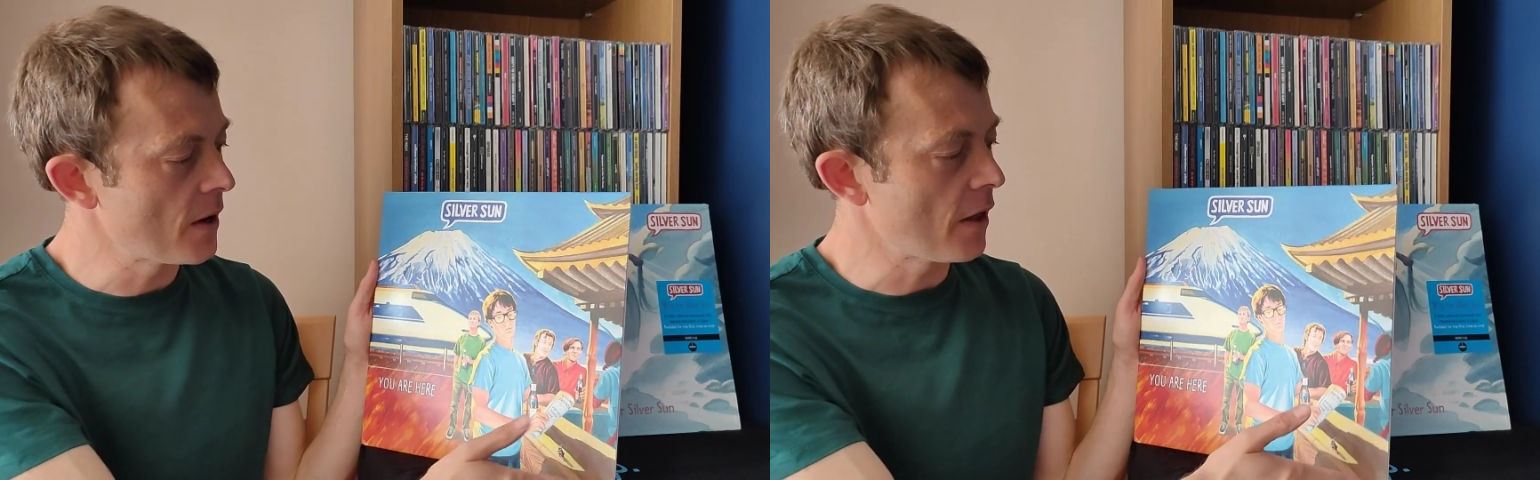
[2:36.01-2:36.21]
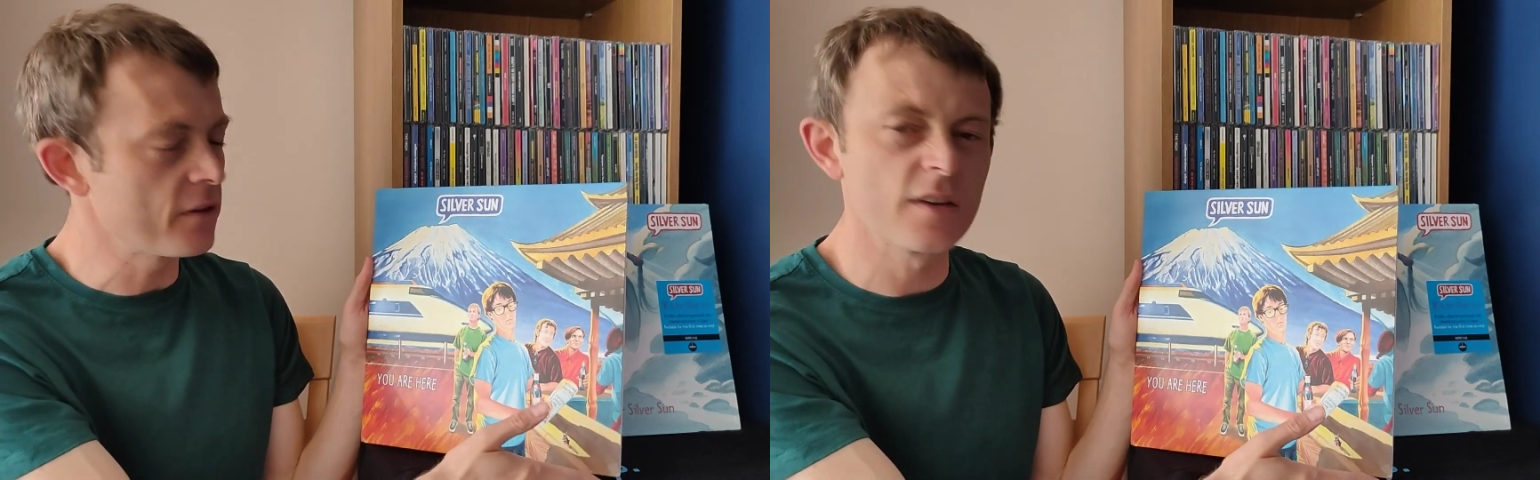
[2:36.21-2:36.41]

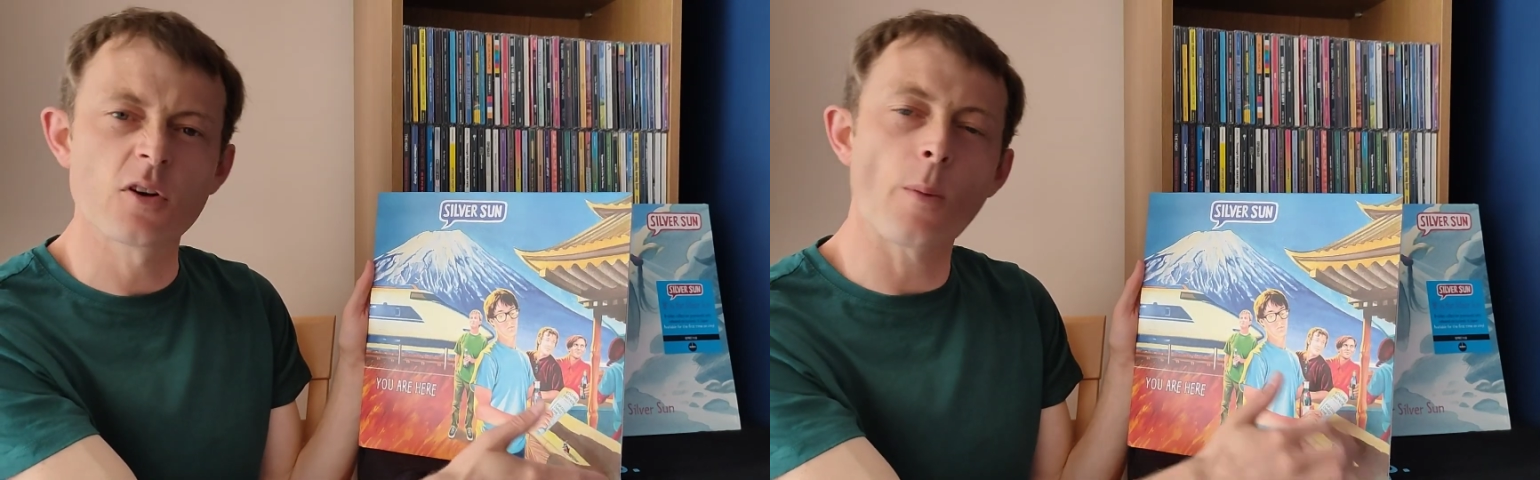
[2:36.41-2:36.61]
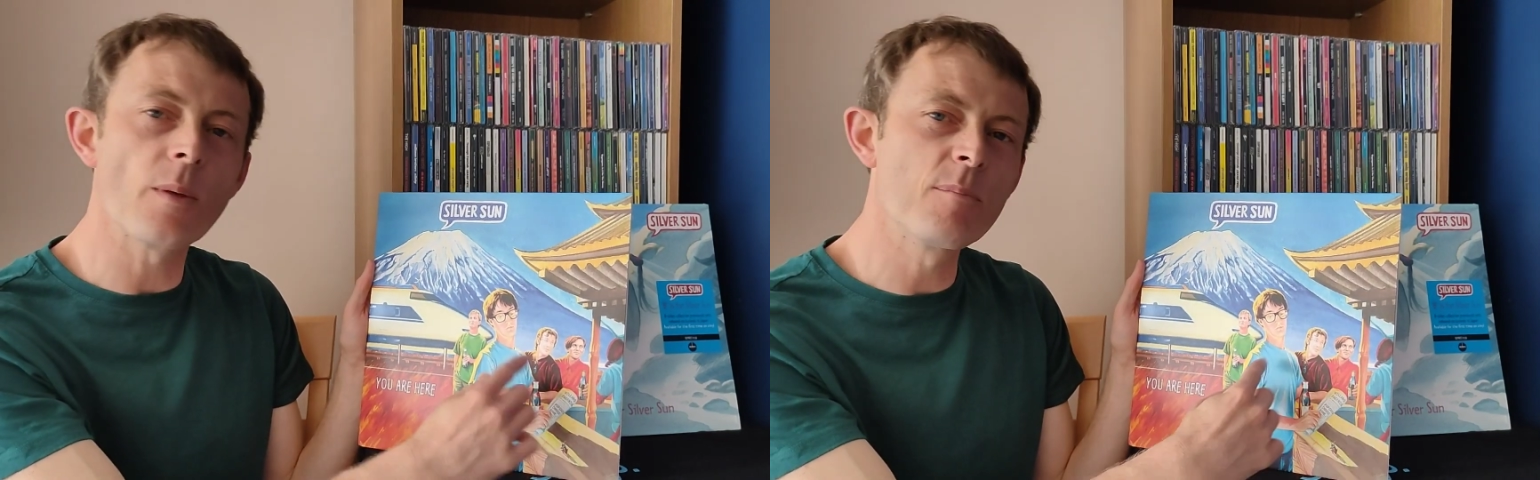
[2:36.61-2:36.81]
And then you've
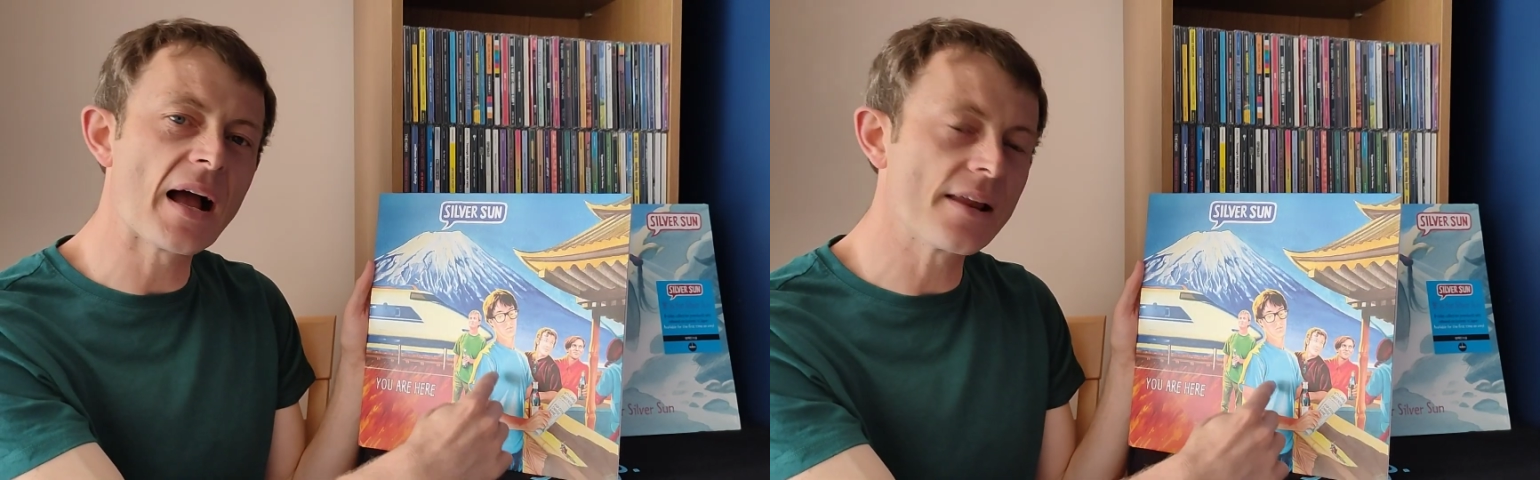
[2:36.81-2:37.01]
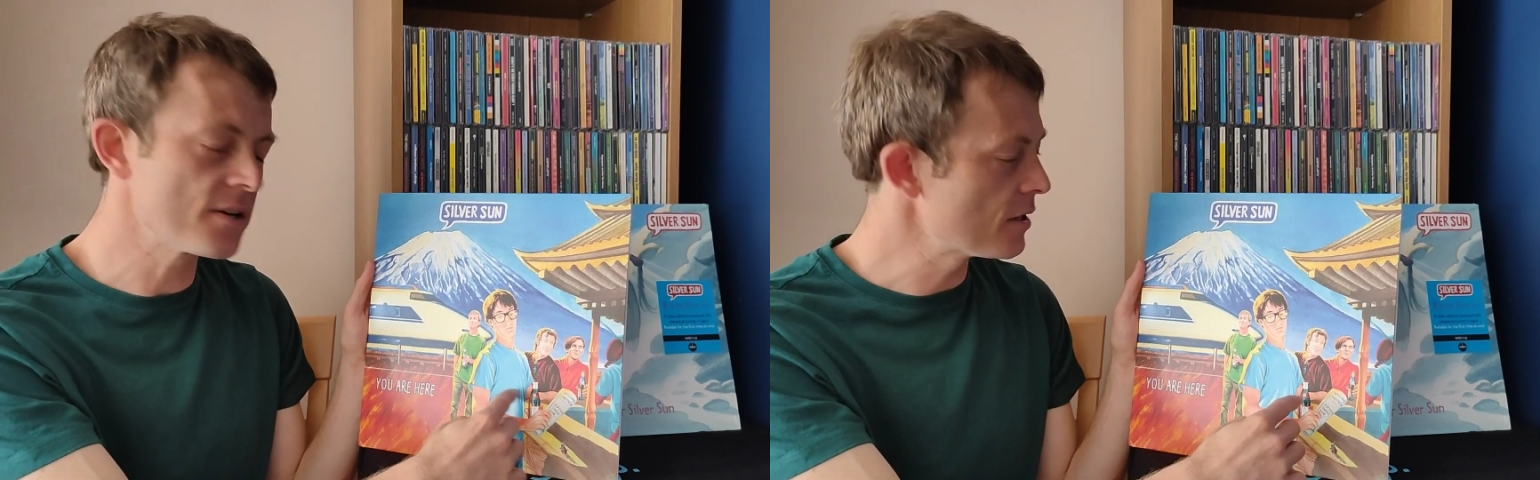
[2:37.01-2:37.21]
got the
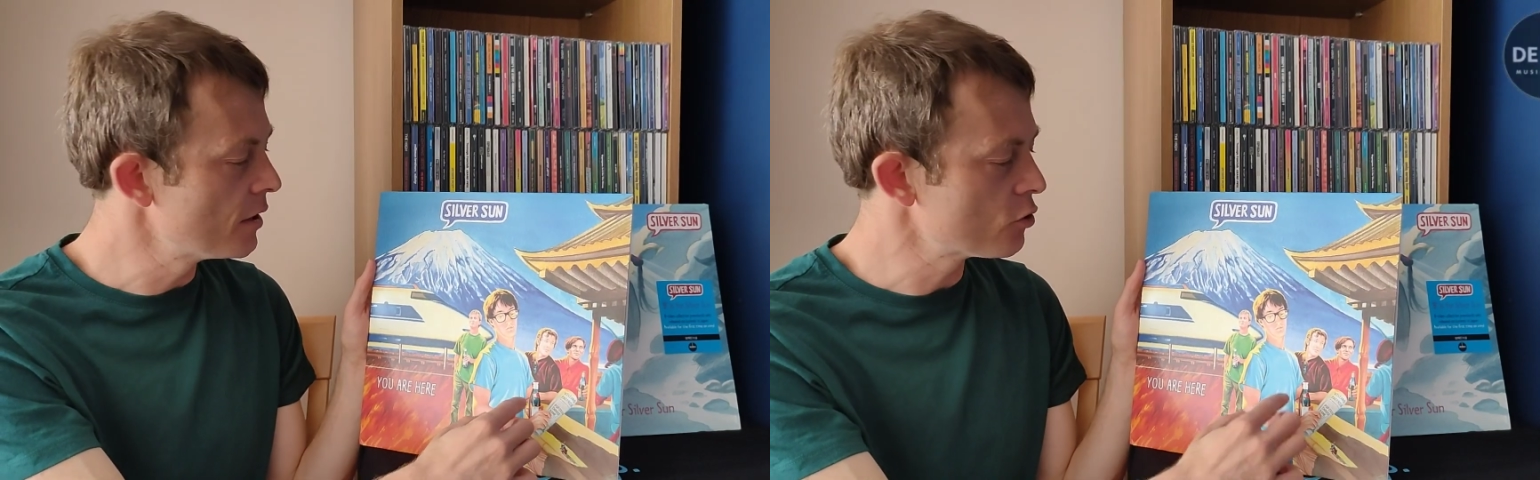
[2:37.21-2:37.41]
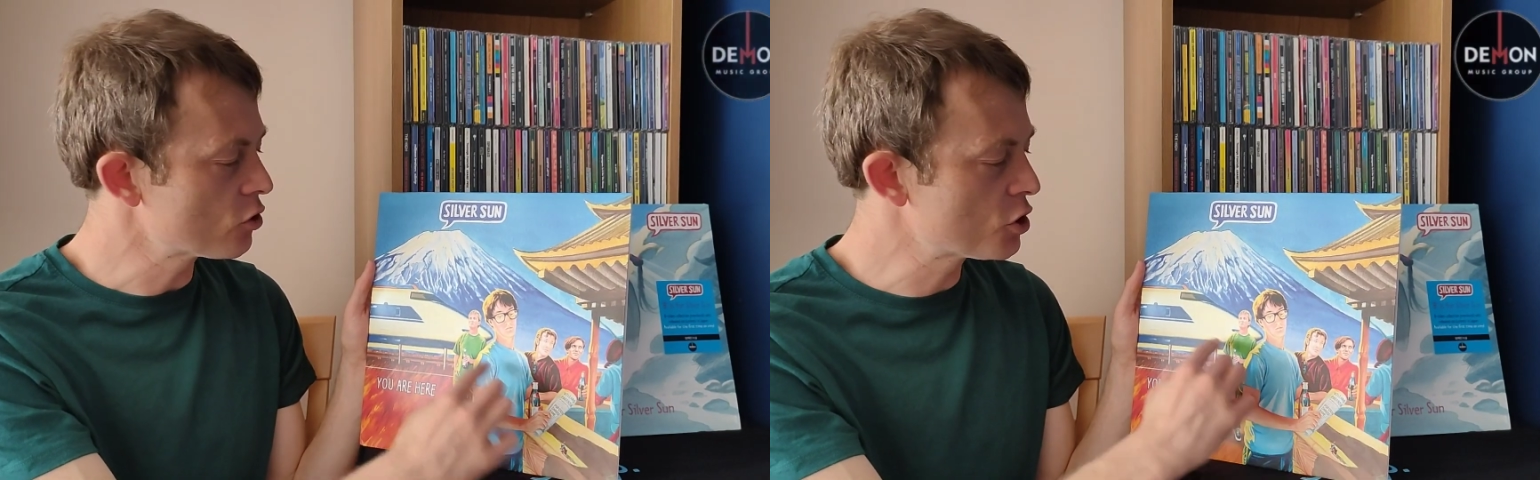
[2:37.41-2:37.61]
band
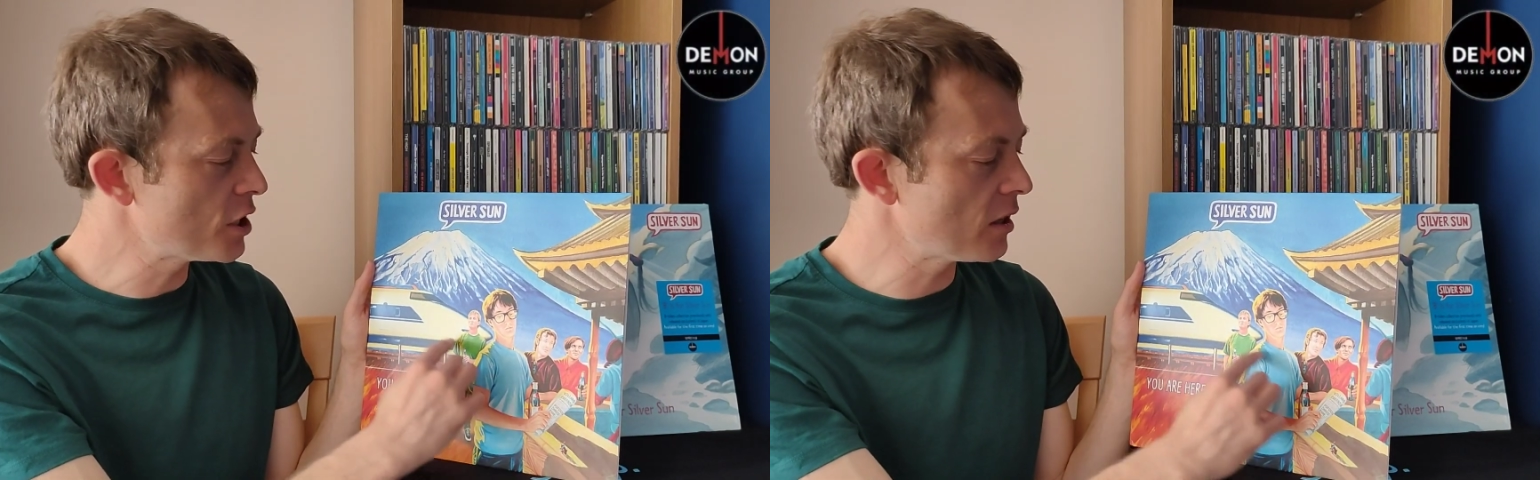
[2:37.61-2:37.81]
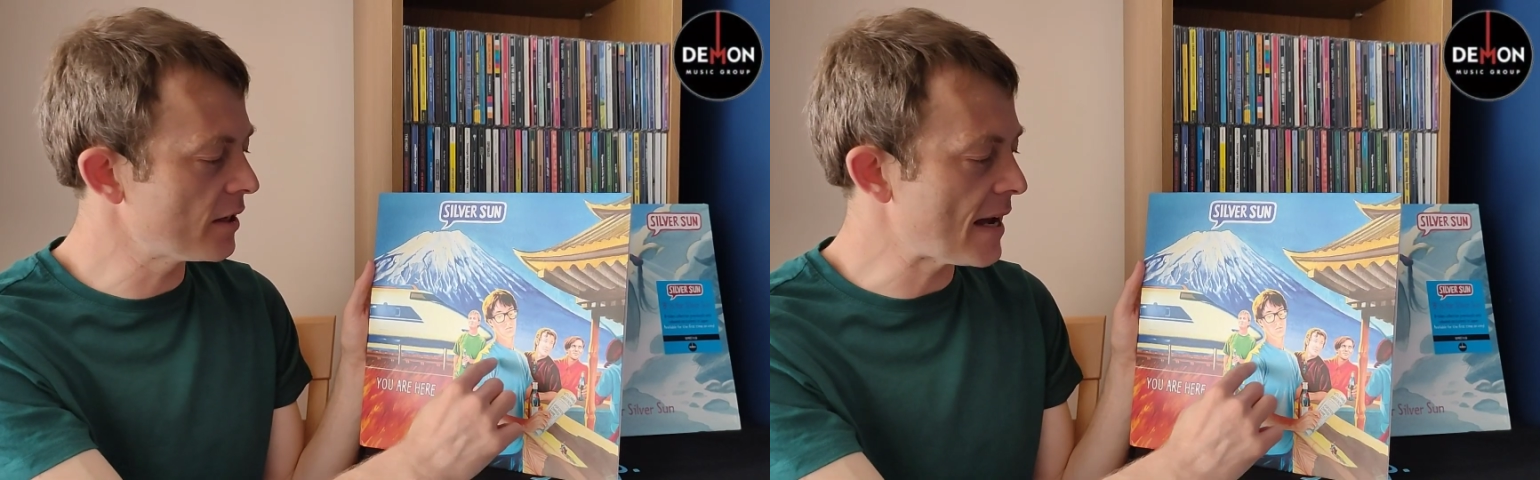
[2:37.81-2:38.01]
just
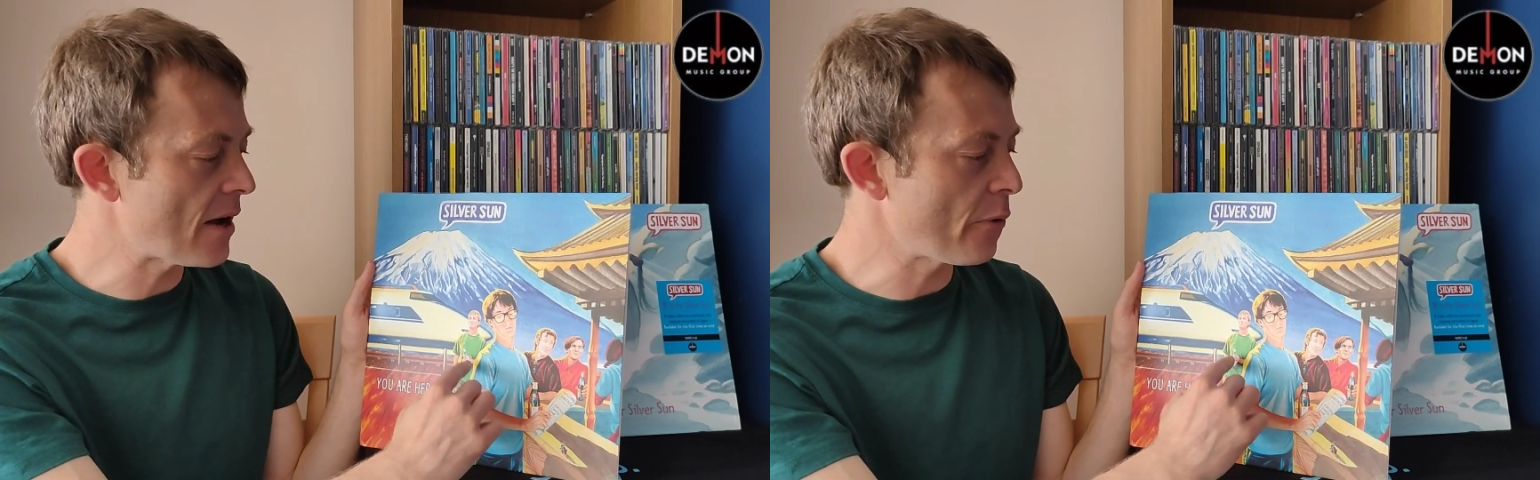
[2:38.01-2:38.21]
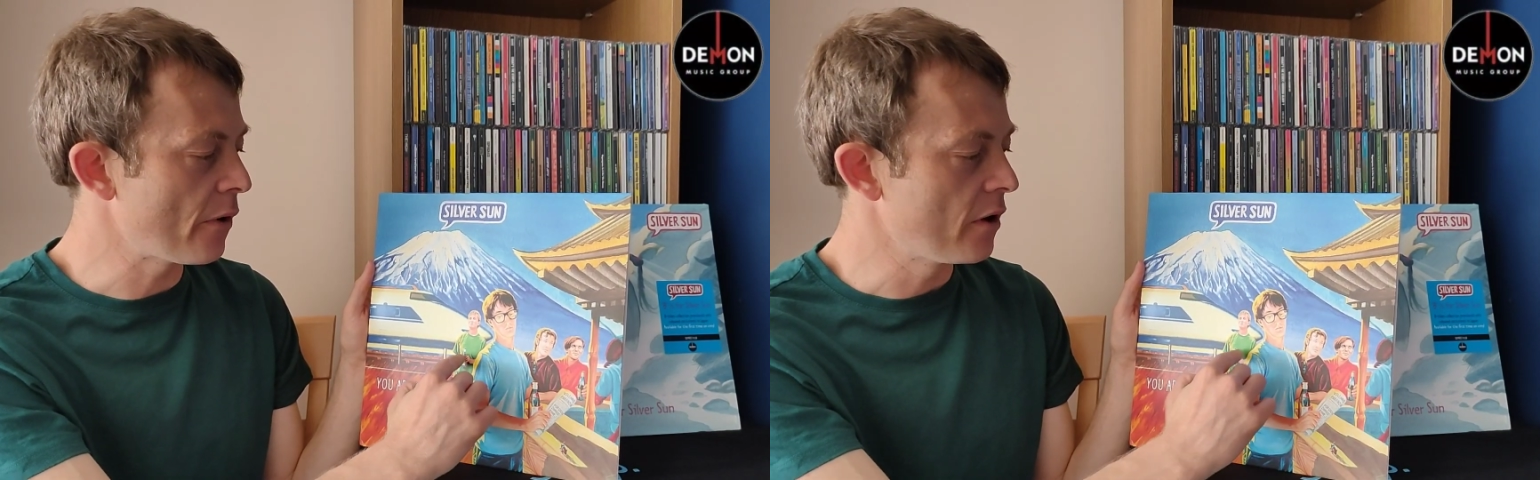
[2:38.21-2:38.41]
chilling
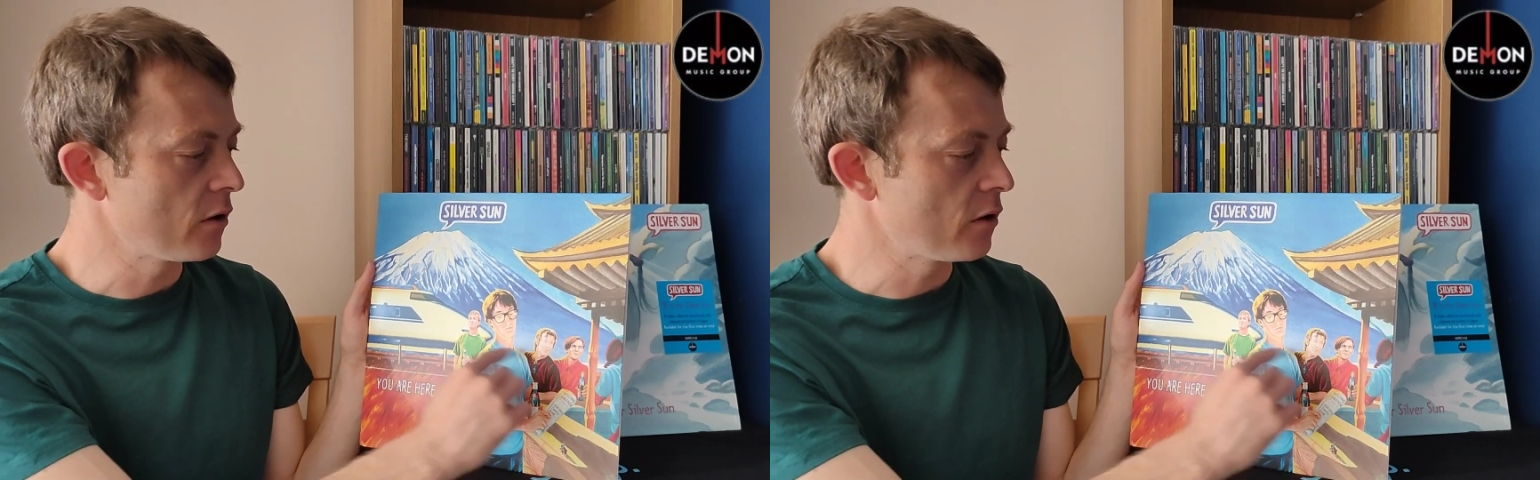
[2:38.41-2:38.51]
out,